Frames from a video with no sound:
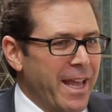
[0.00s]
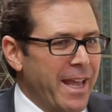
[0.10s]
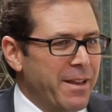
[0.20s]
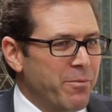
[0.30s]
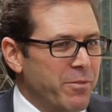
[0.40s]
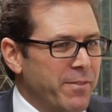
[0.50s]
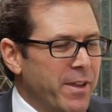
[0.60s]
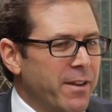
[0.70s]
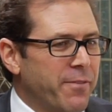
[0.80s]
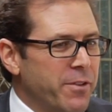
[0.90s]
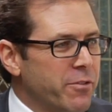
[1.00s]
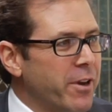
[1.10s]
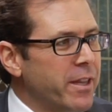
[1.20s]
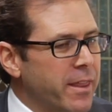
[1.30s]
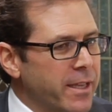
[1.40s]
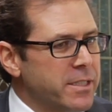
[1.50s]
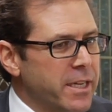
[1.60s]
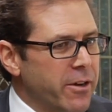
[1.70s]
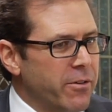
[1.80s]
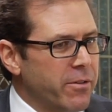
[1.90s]
And we've done a few great
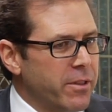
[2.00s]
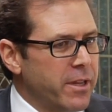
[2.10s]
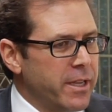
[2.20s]
things here.